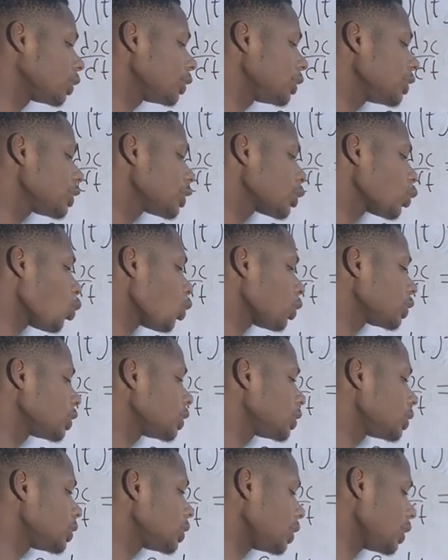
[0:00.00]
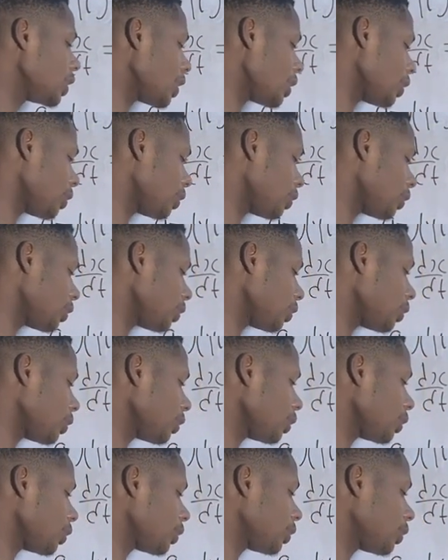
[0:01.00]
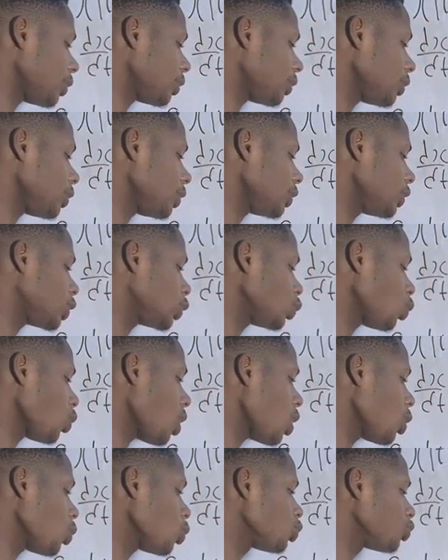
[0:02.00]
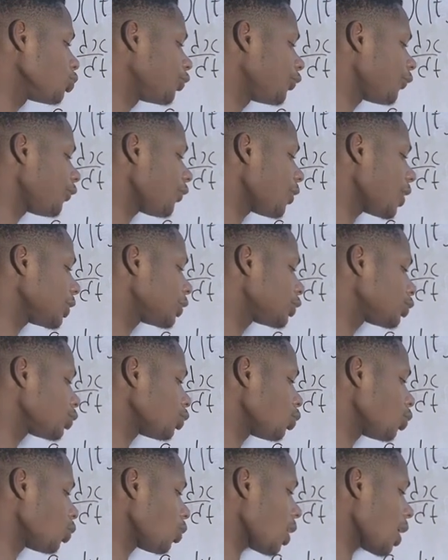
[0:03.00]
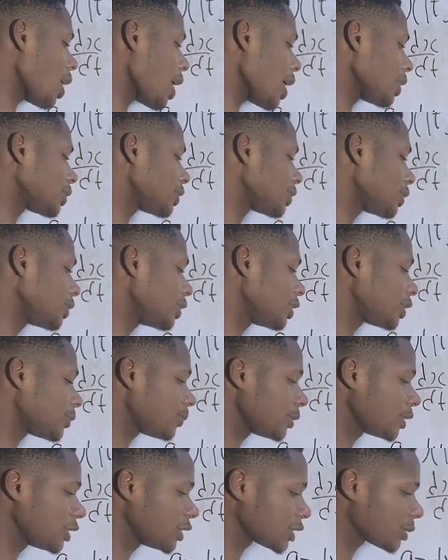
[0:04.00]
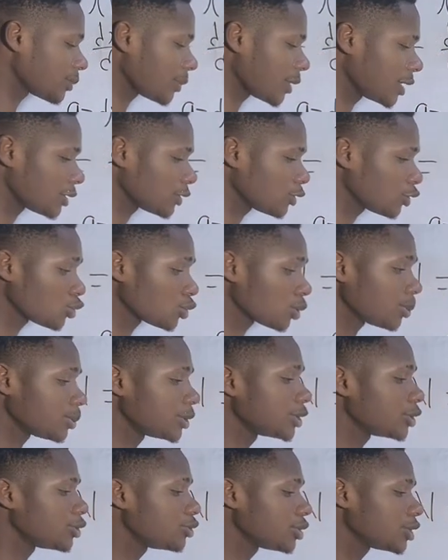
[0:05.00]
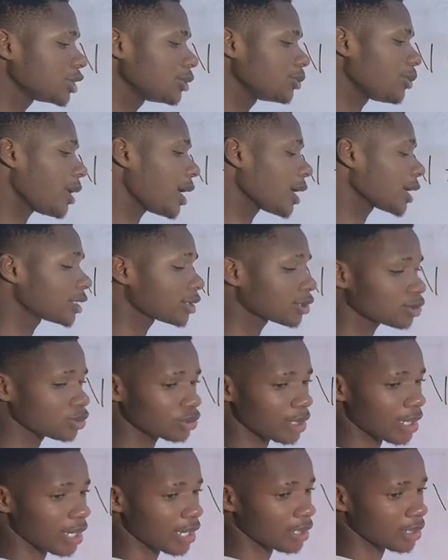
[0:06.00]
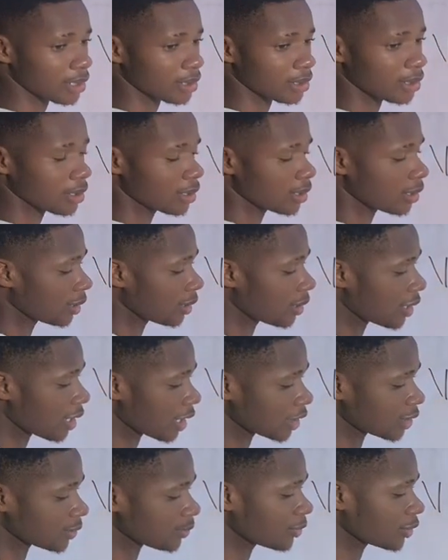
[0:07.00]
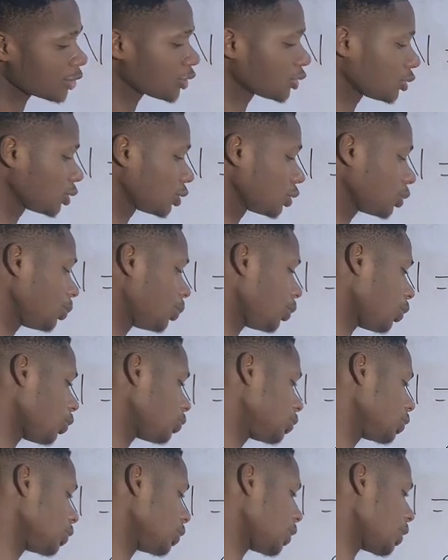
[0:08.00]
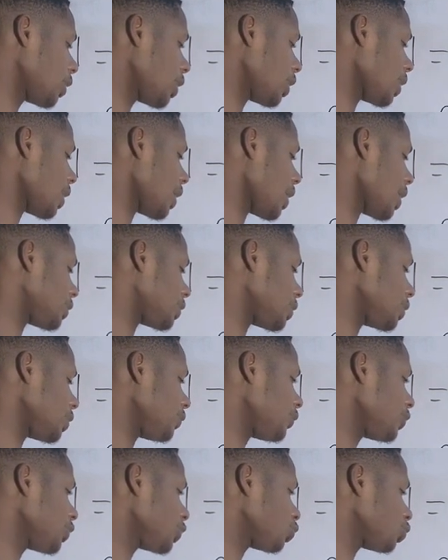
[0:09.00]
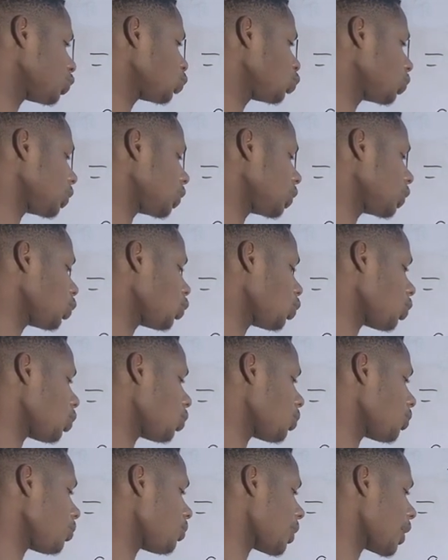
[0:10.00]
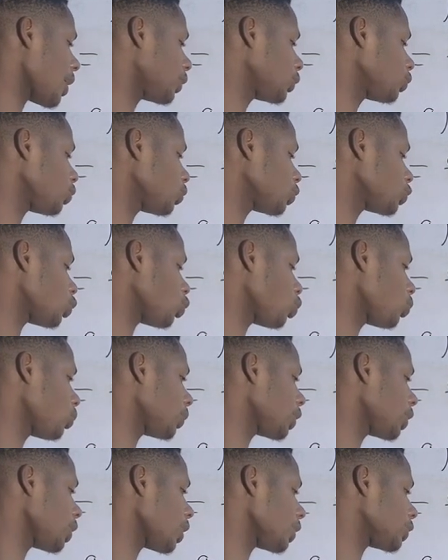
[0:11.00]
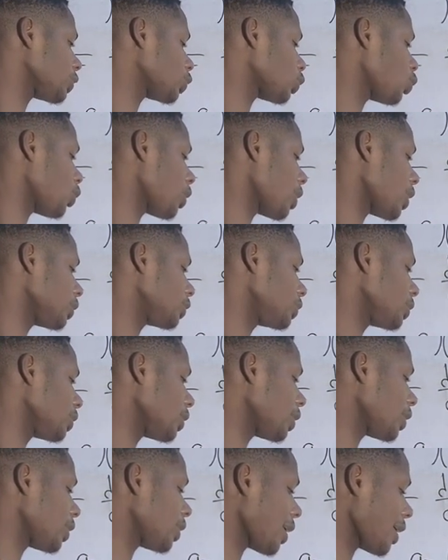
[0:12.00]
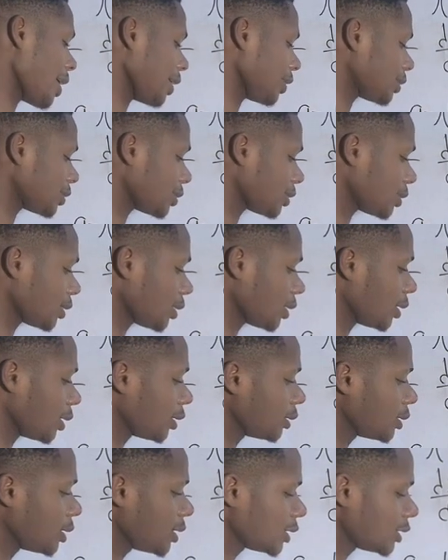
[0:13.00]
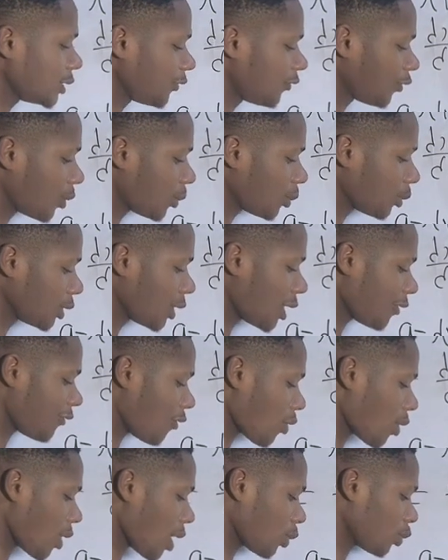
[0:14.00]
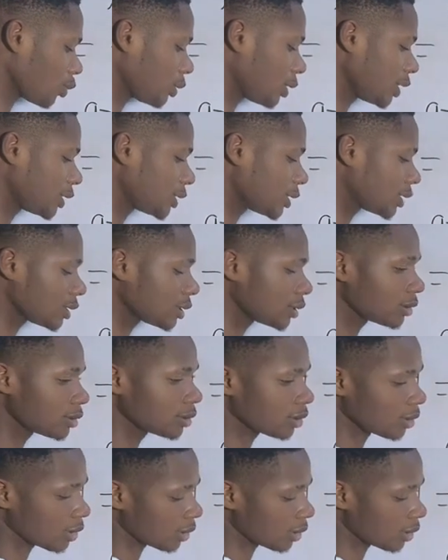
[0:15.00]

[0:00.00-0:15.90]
this quantity here is what we refer to as displacement. So substituting back into that expression in the board, acceleration will equal minus omega squared x. This is the formula for calculating